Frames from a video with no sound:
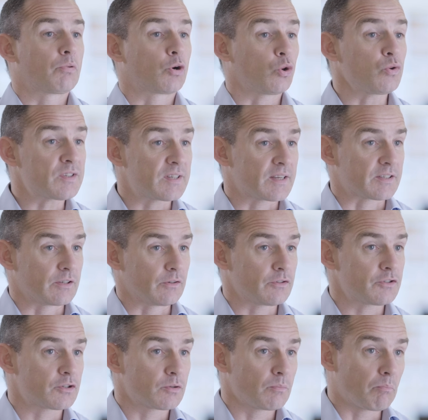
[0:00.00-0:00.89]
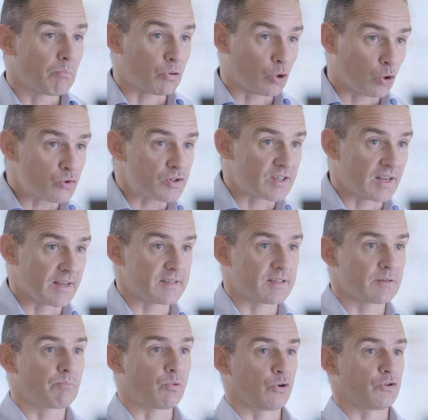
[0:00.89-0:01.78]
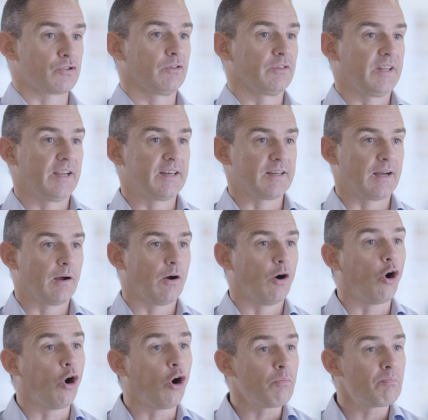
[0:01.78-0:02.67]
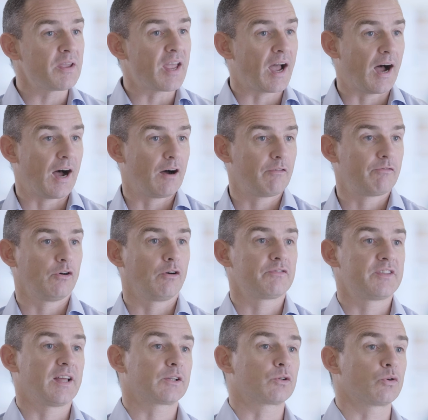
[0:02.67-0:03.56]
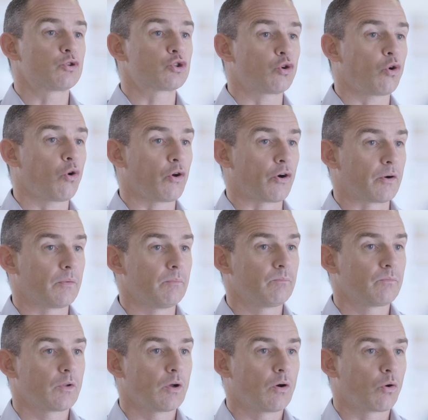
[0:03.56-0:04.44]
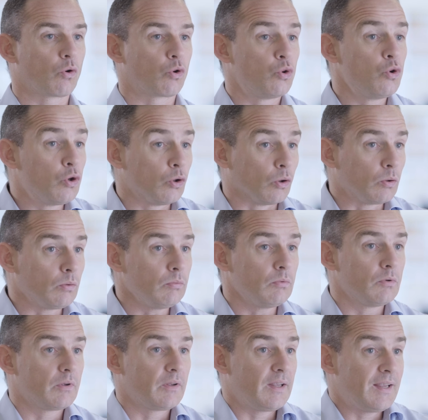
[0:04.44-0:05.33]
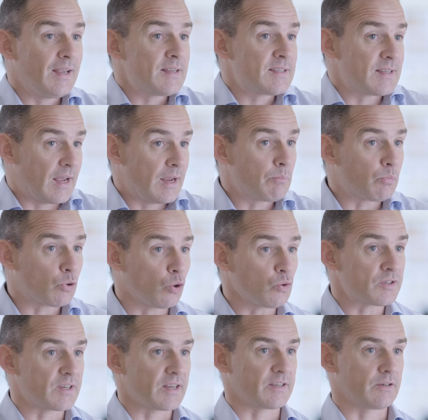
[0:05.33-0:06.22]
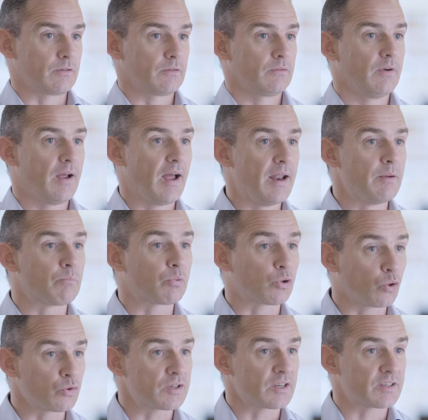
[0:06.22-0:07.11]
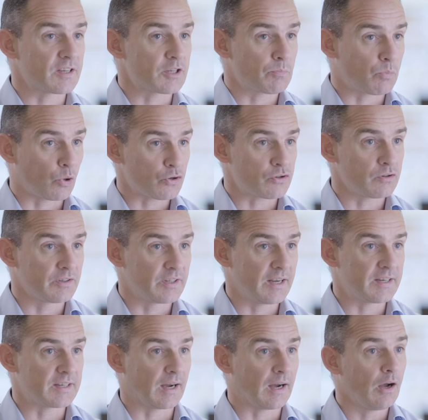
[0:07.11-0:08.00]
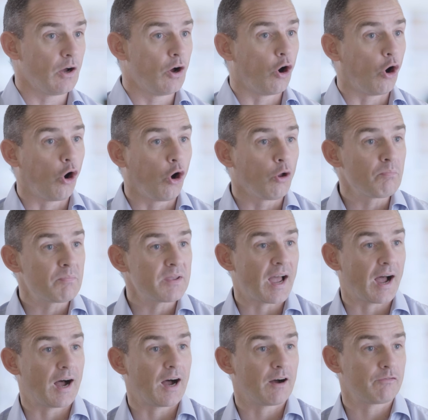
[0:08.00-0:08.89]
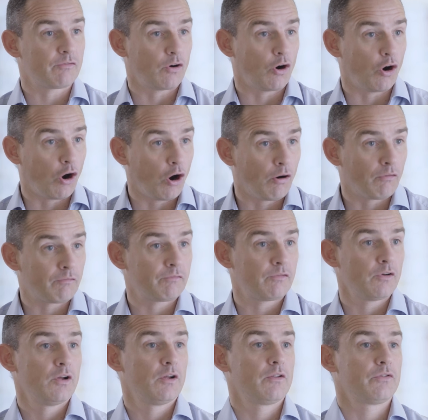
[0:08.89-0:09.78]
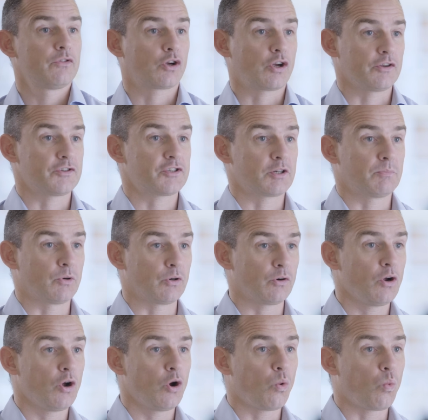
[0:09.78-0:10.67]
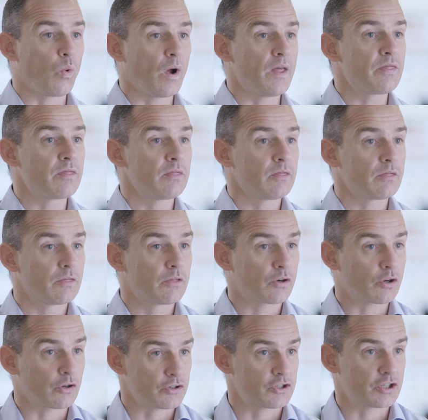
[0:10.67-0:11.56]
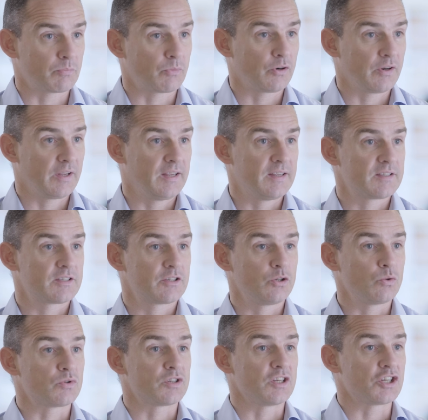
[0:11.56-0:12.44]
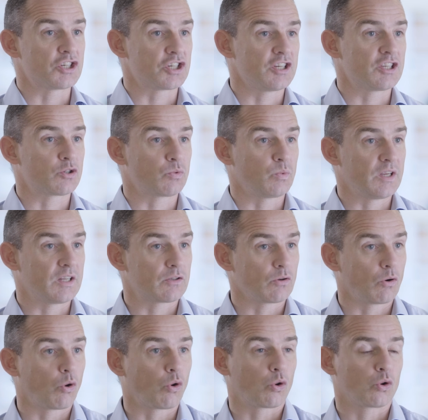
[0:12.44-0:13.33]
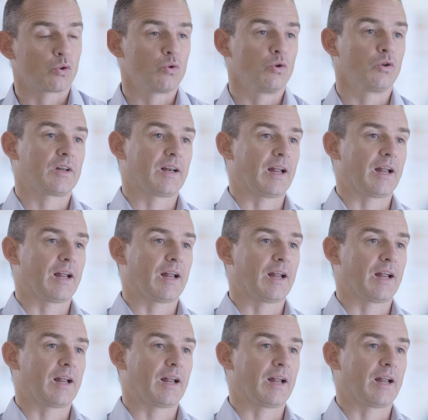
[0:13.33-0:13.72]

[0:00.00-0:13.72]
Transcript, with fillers: Processors process personal data on behalf of that controller. Google is a processor and processes personal data on behalf of the customer when the customer is using G Suite or Google